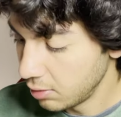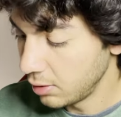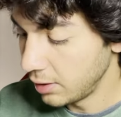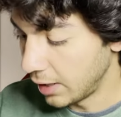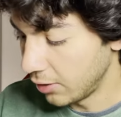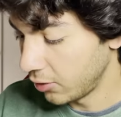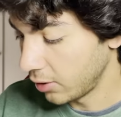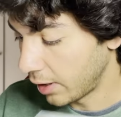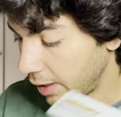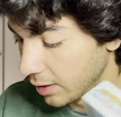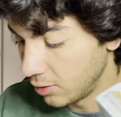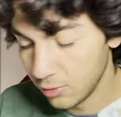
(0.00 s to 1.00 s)
yes,
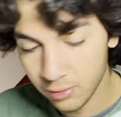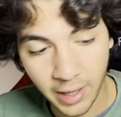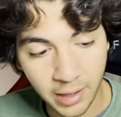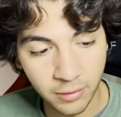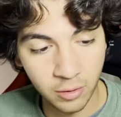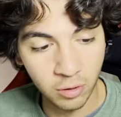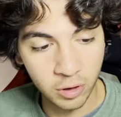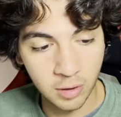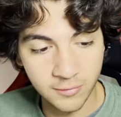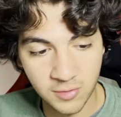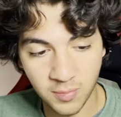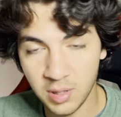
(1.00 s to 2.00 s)
I do like the look of
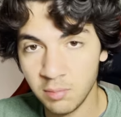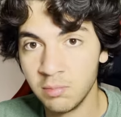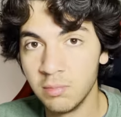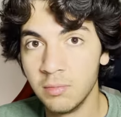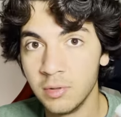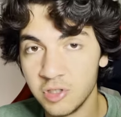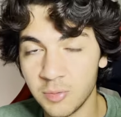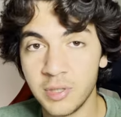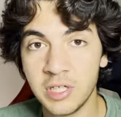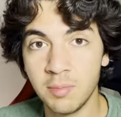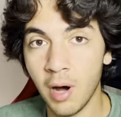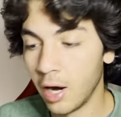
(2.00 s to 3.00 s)
Japanese
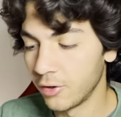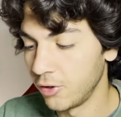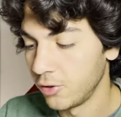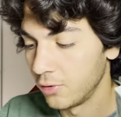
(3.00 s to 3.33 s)
Japanese boxes.